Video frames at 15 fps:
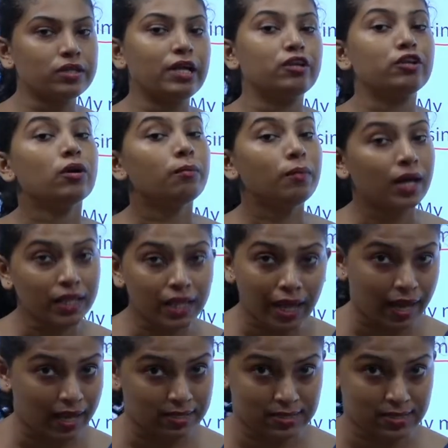that your mother
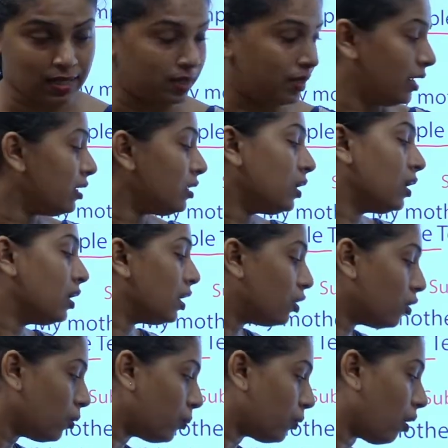has done it,
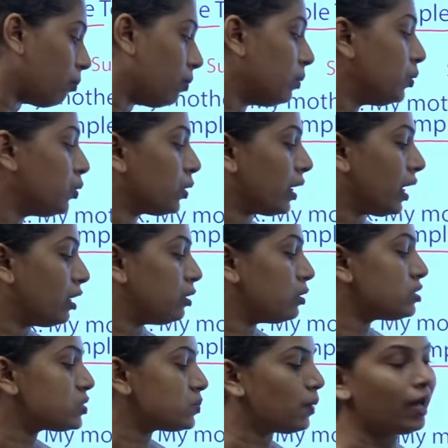no problem, you can
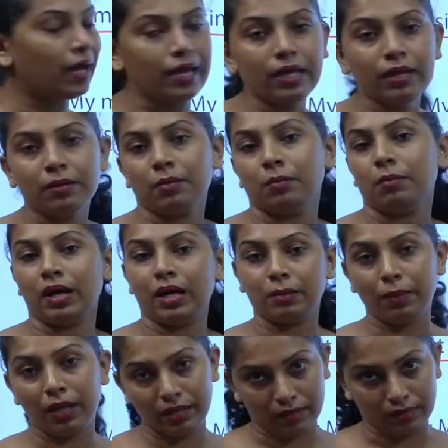use by my
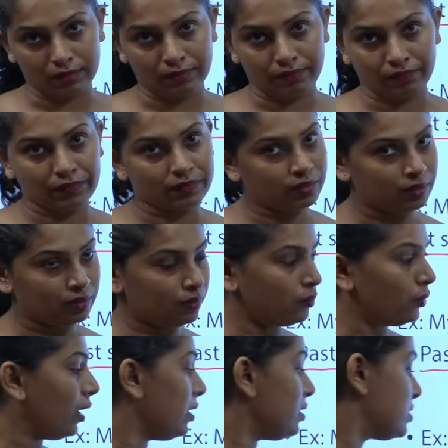mother,
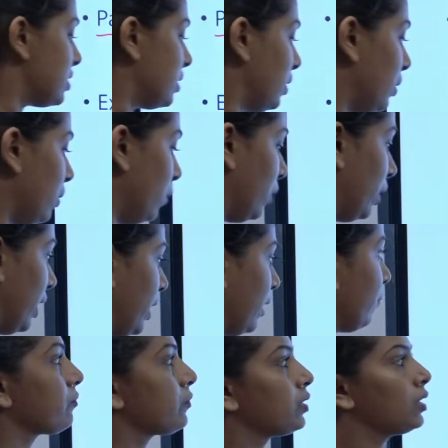right? Okay,
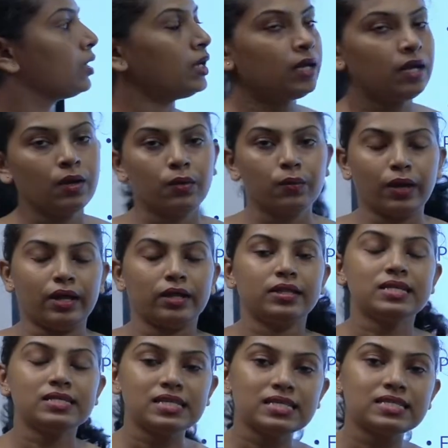right.
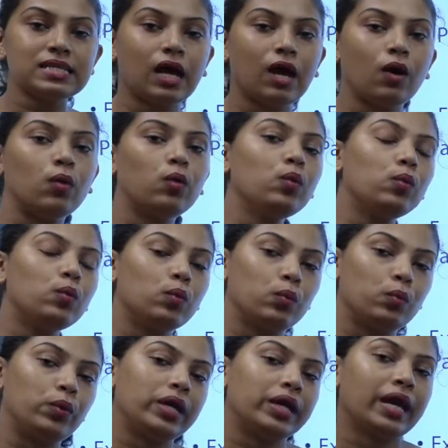This is how
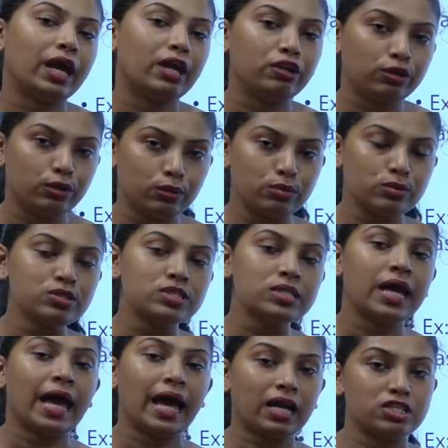we can use
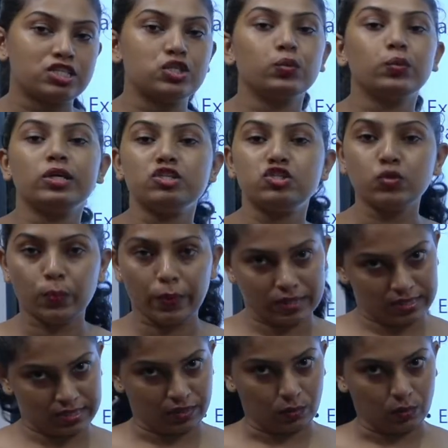active into
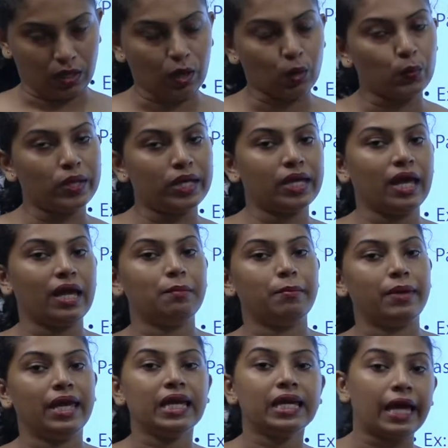passive, how we can
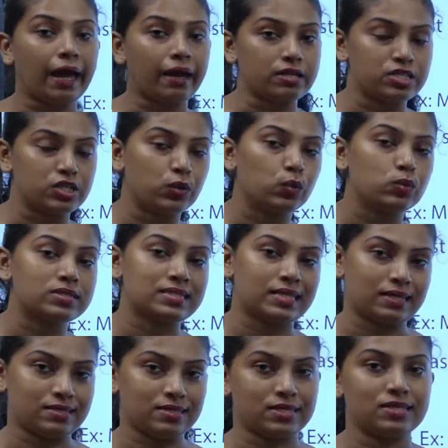make active
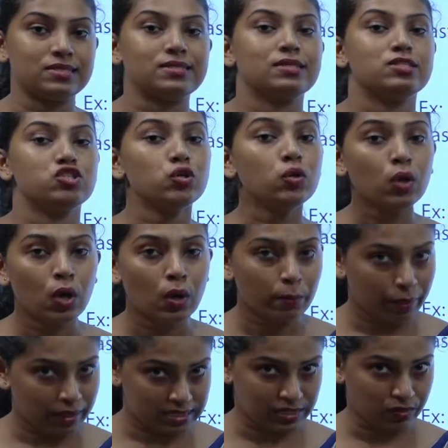sentence into
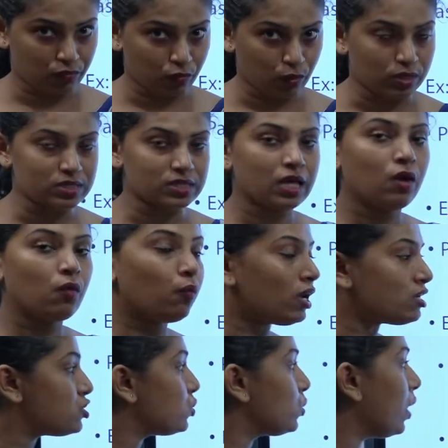passive voice.
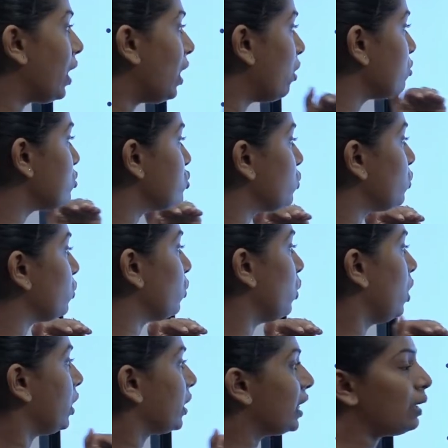What you have to
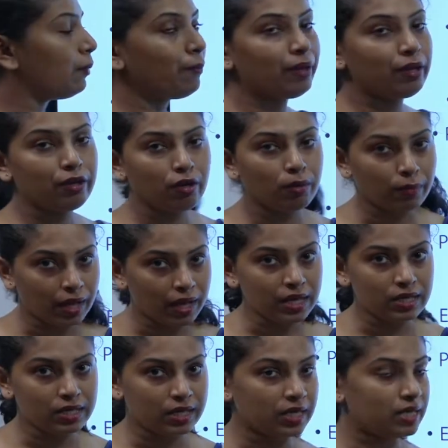keep in your
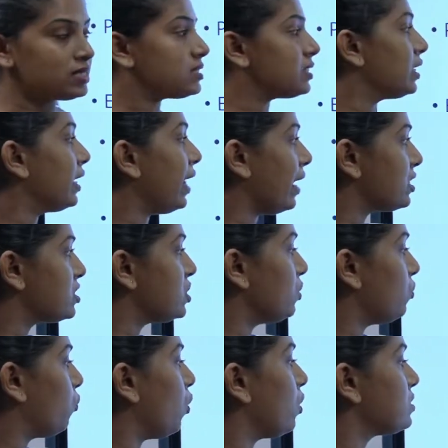mind is, in
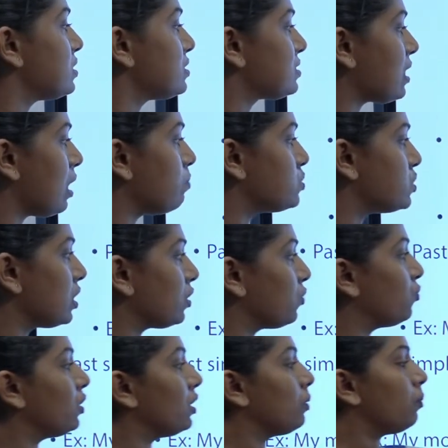active voice, the subject,
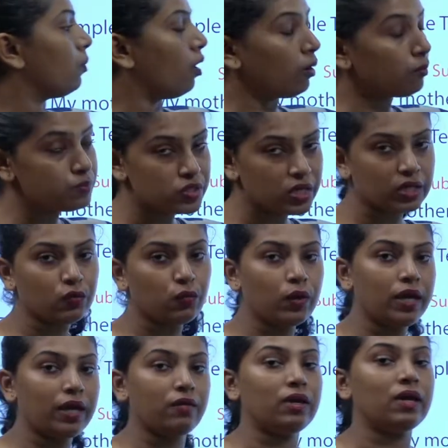verb, object
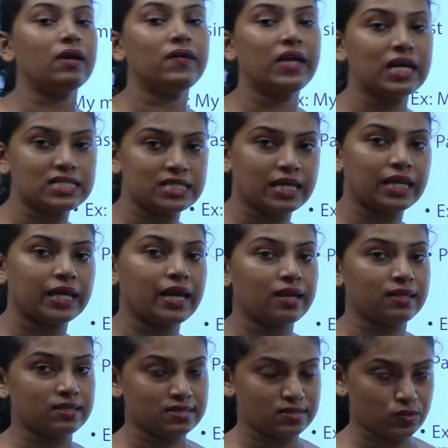we are taking
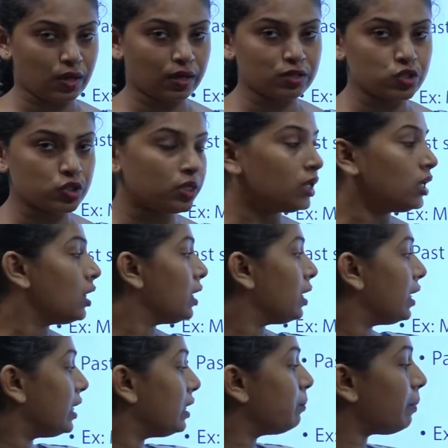at the structure.
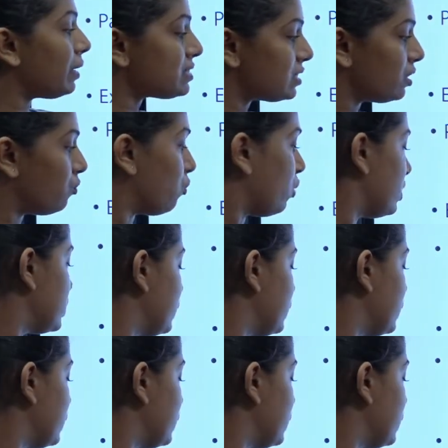In passive voice,